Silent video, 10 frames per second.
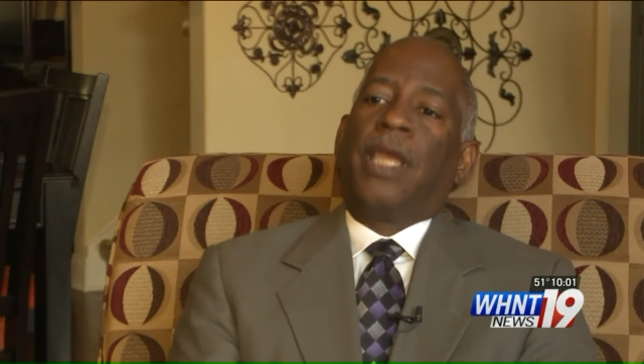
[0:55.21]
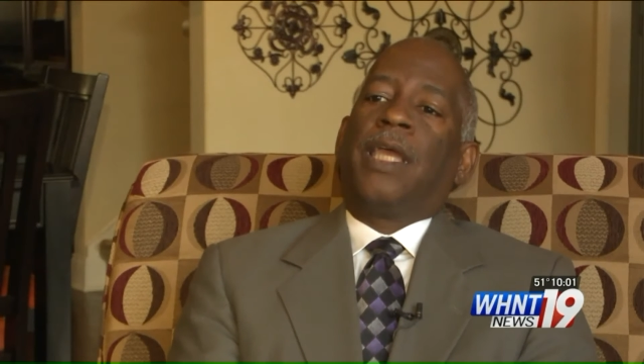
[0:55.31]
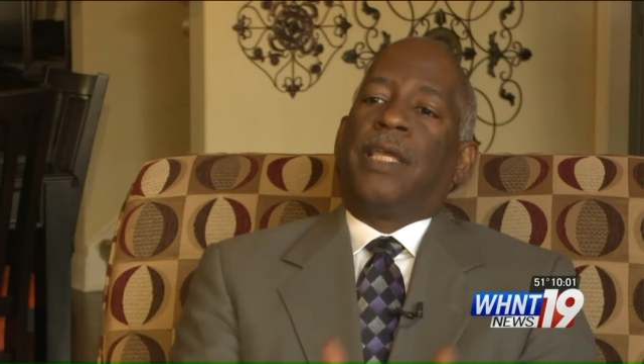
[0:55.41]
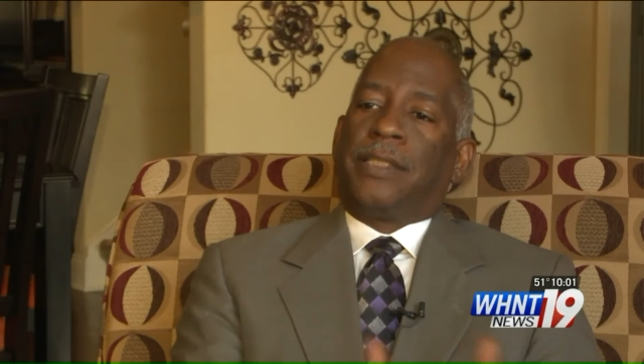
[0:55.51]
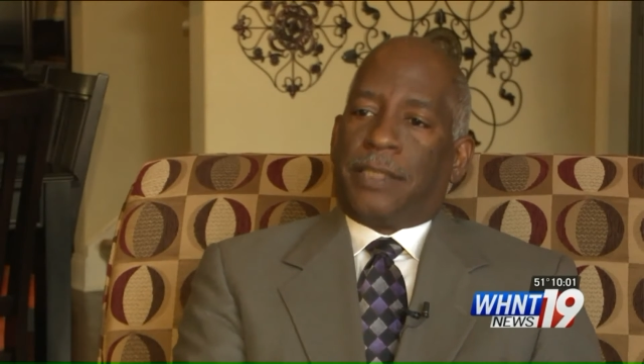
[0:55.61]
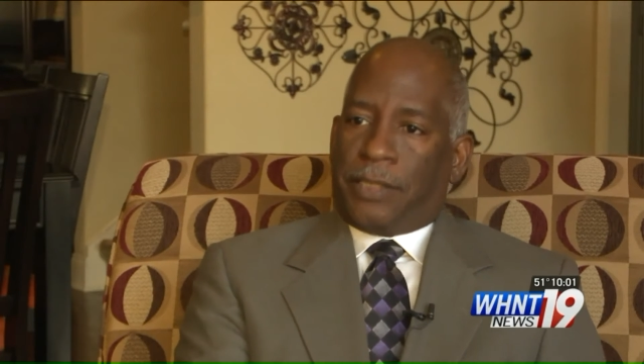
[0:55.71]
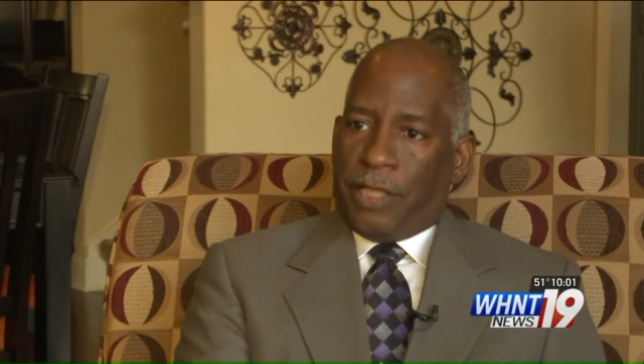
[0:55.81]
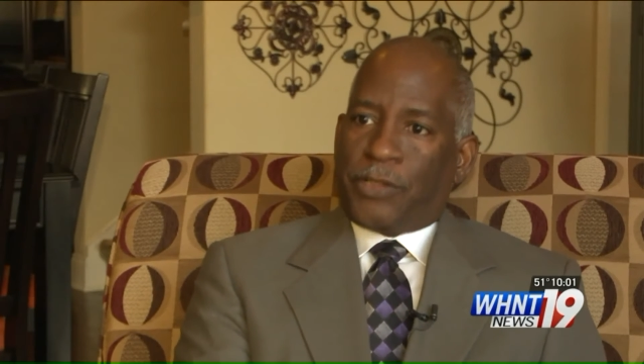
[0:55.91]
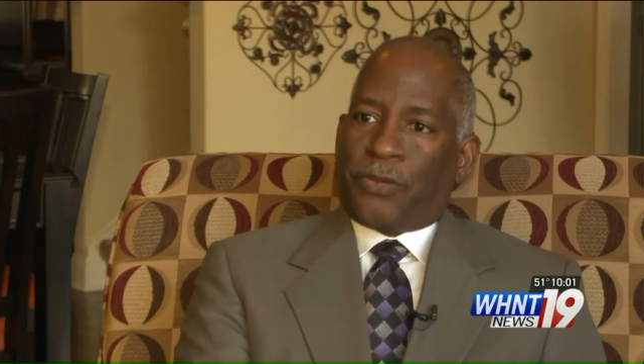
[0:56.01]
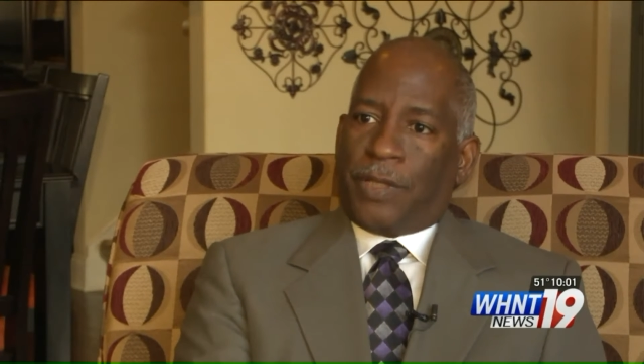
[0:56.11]
is
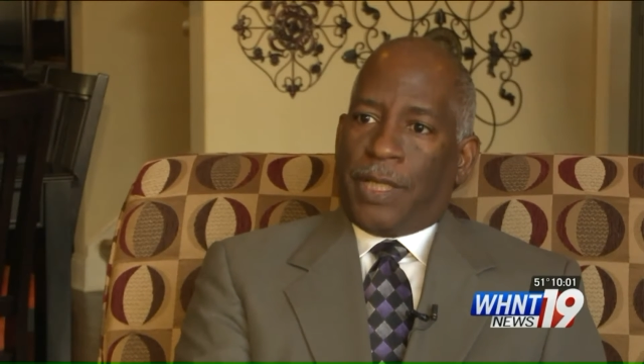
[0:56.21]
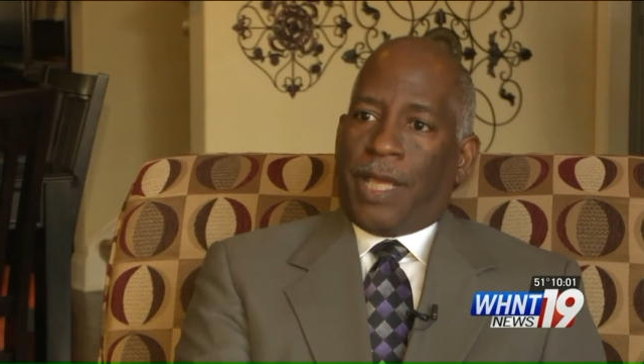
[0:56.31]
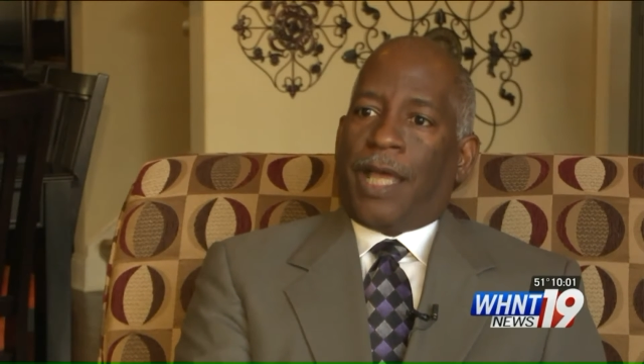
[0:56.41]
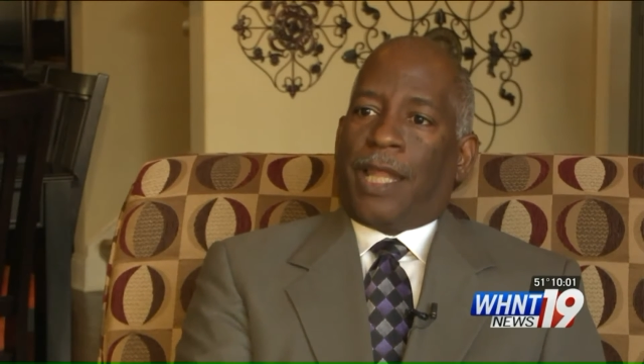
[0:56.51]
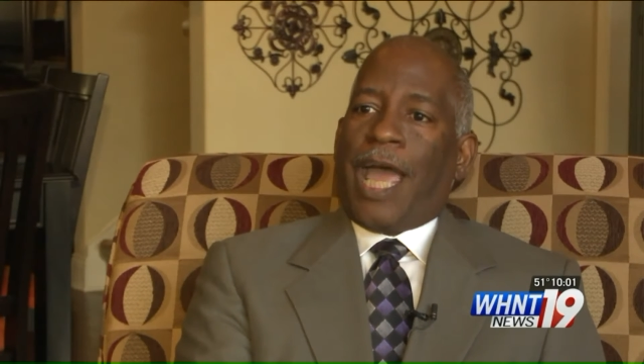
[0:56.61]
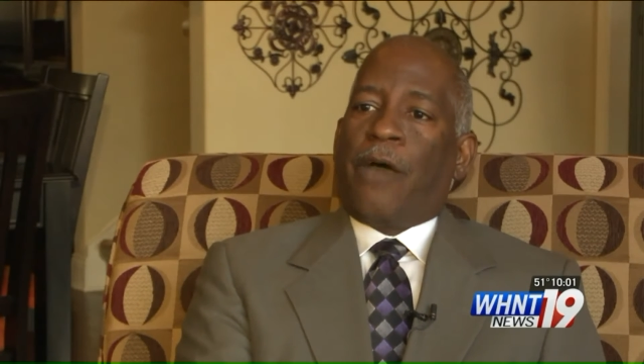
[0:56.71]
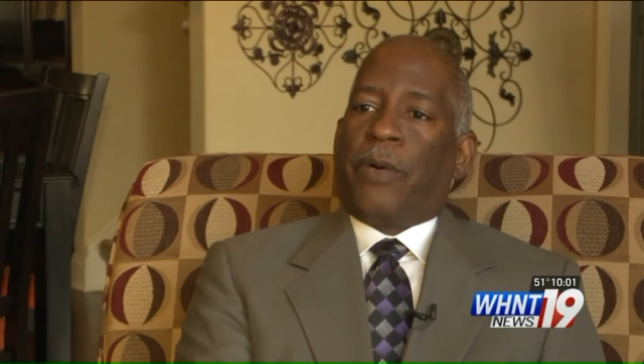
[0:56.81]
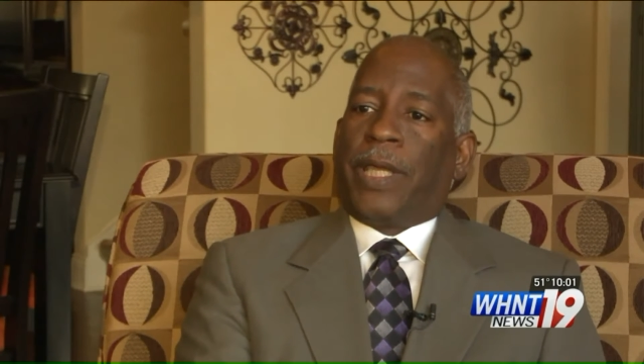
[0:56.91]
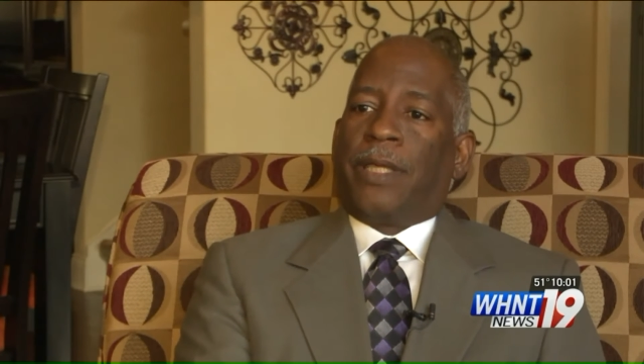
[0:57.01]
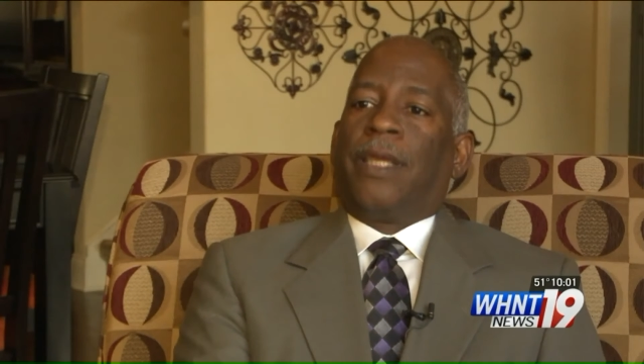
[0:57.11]
essentially
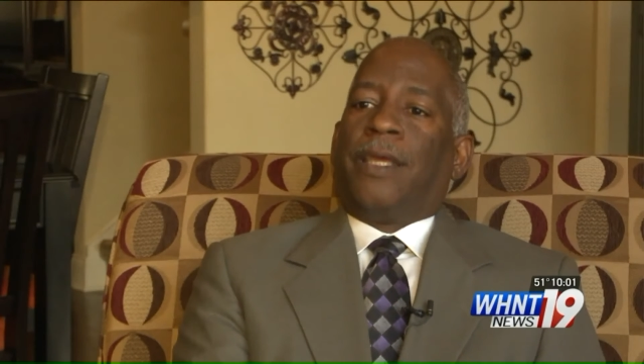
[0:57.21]
allowing